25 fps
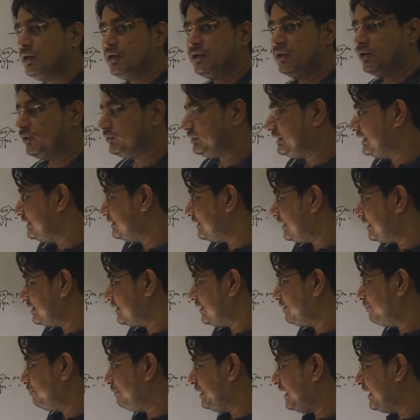Now these are
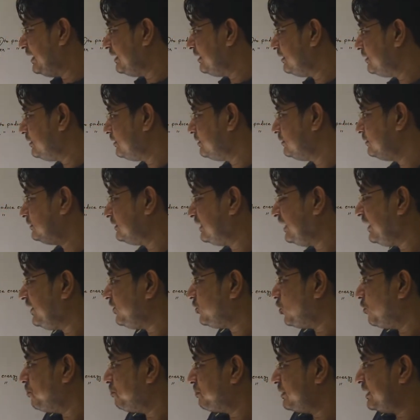the main three
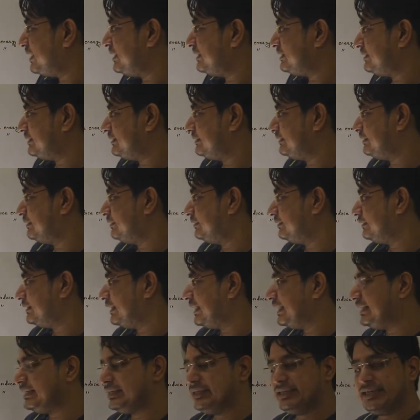components
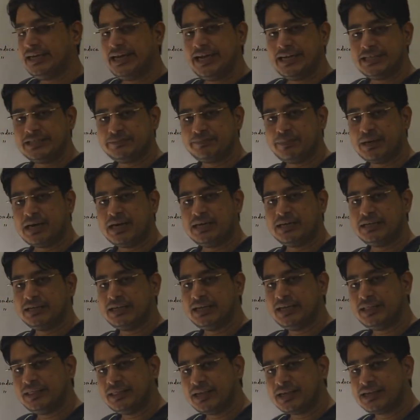that takes
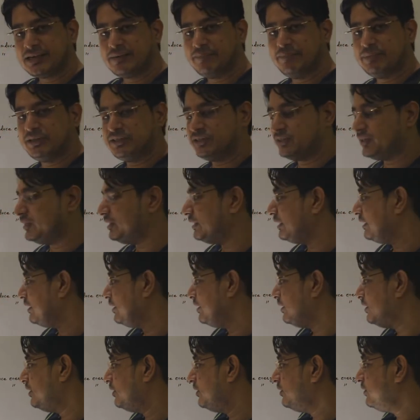part in the combustion
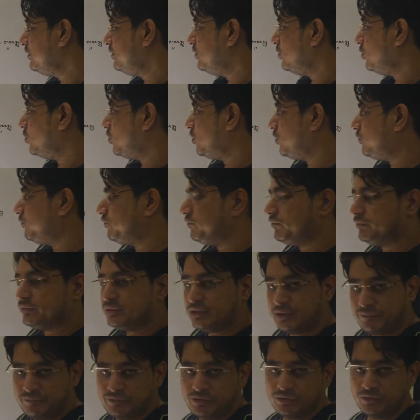of
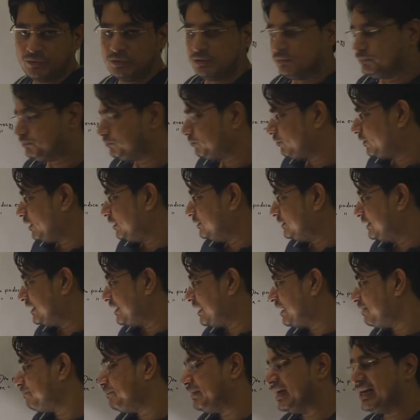the fuel.
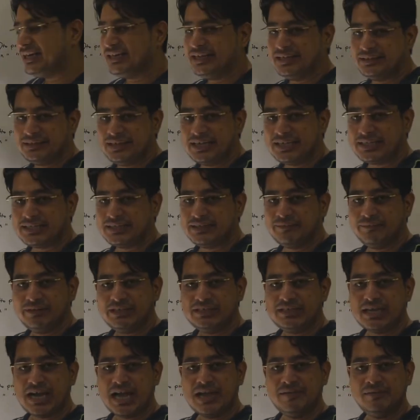There are many others
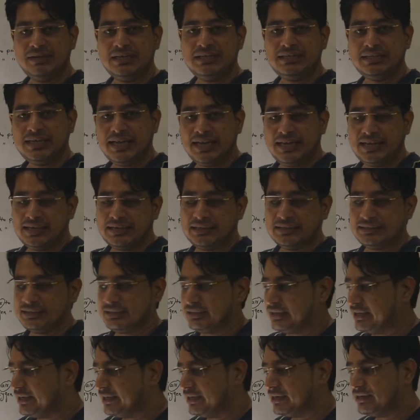which I will
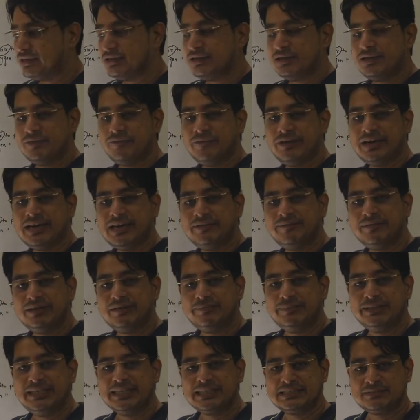take care when I
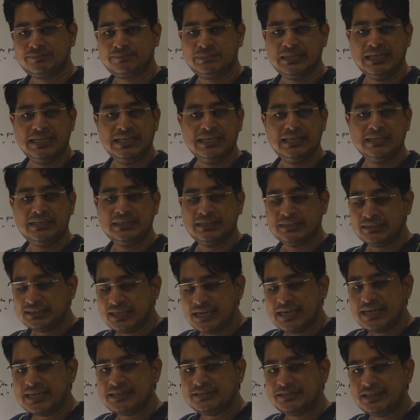will be explaining
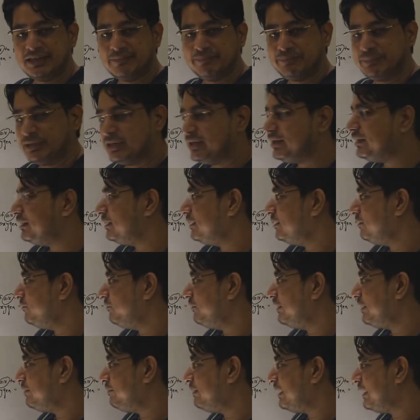the example
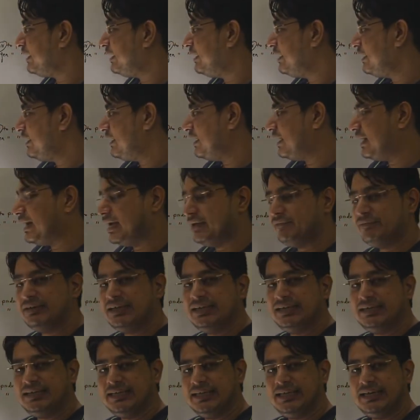whereby I
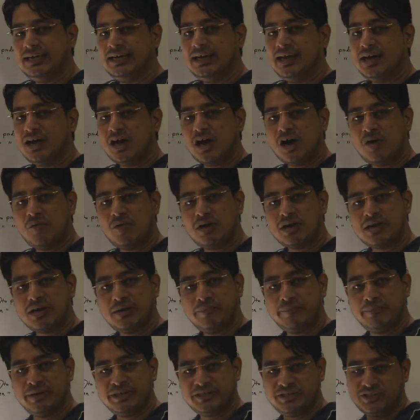will deal how a
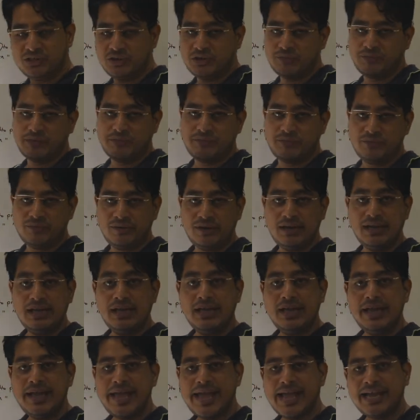combustion of a fuel
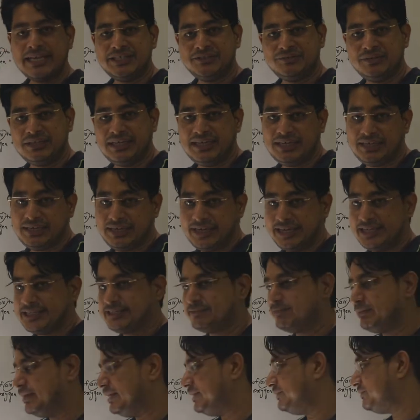actually
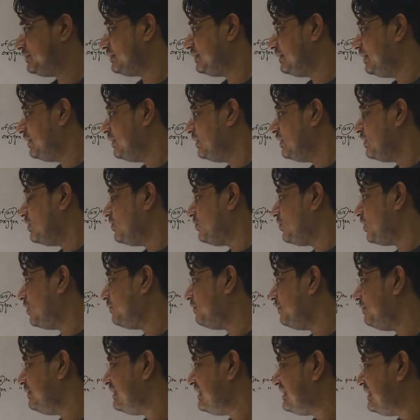takes place.
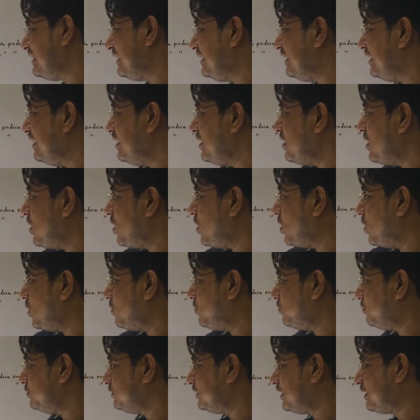Now we will see
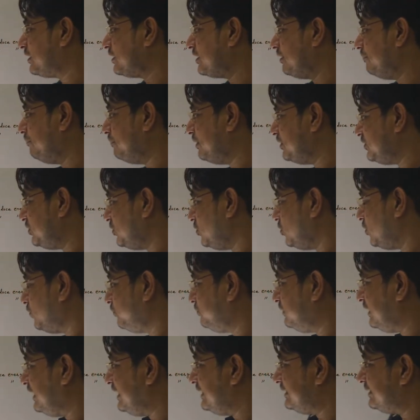how the combustion
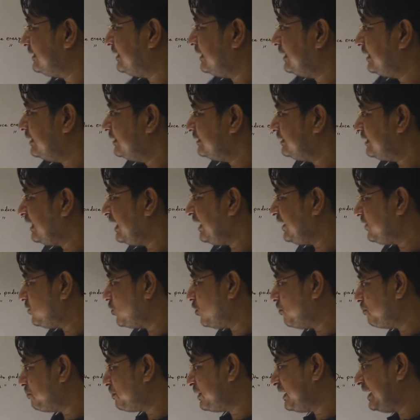of these three
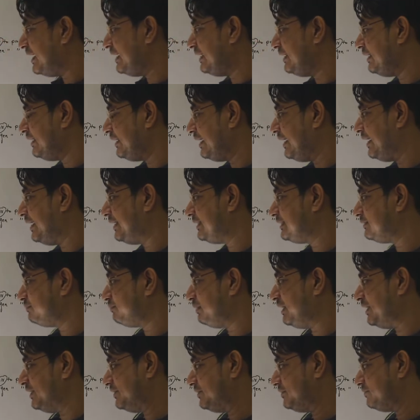components takes
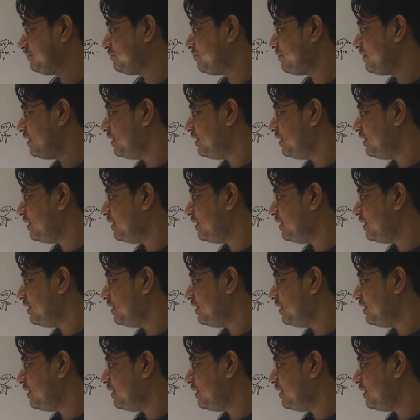place.